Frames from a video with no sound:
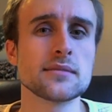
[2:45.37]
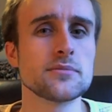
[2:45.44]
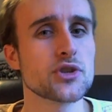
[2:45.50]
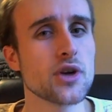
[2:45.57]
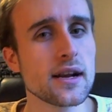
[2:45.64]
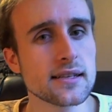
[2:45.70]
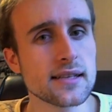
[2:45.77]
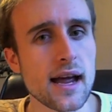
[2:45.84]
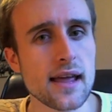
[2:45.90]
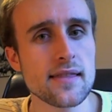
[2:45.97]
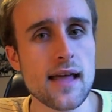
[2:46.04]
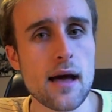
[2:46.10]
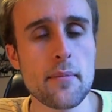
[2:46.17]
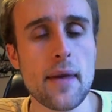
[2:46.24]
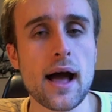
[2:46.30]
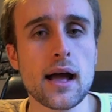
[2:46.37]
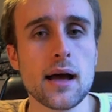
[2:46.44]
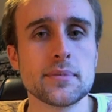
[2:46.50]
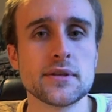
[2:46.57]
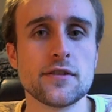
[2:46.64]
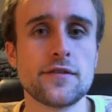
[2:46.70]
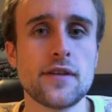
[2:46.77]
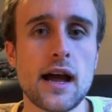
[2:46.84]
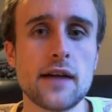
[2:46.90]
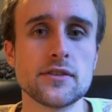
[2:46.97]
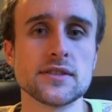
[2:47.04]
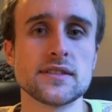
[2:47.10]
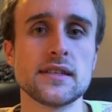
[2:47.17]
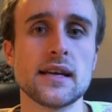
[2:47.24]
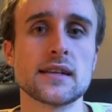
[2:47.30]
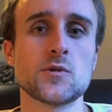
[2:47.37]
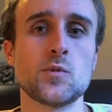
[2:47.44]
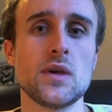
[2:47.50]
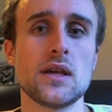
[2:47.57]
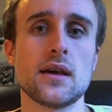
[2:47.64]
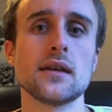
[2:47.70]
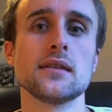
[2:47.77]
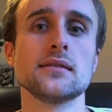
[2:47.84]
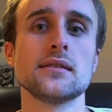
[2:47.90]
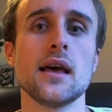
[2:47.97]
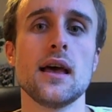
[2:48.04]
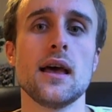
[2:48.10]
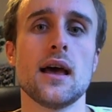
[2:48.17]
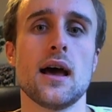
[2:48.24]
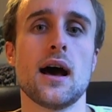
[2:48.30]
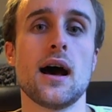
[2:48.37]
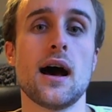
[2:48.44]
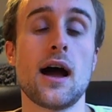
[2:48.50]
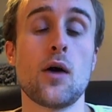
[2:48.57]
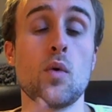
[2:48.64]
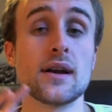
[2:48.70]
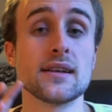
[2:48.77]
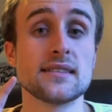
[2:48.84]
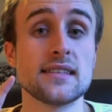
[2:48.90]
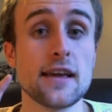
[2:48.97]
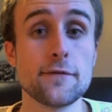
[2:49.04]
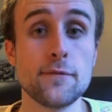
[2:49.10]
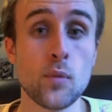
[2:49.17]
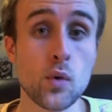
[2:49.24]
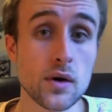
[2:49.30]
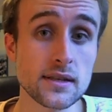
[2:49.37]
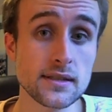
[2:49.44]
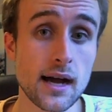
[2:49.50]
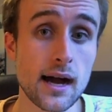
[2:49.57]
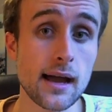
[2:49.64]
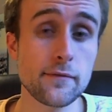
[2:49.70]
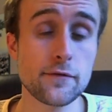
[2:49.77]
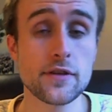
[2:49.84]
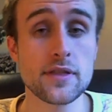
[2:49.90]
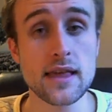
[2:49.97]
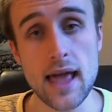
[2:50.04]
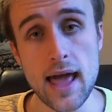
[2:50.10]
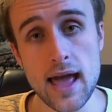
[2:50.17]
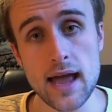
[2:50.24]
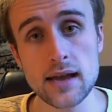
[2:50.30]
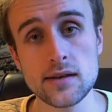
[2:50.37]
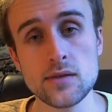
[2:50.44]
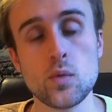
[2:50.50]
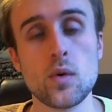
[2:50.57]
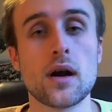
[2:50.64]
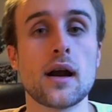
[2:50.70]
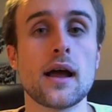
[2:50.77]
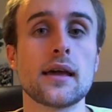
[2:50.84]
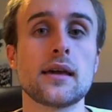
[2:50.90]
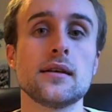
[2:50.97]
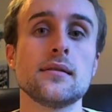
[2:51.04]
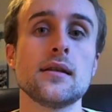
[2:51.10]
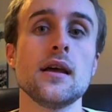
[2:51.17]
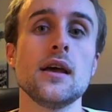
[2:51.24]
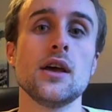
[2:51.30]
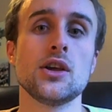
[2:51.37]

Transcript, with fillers: I'm trying to tighten that back up to five or six because uh, I want to save more time for the end where I can,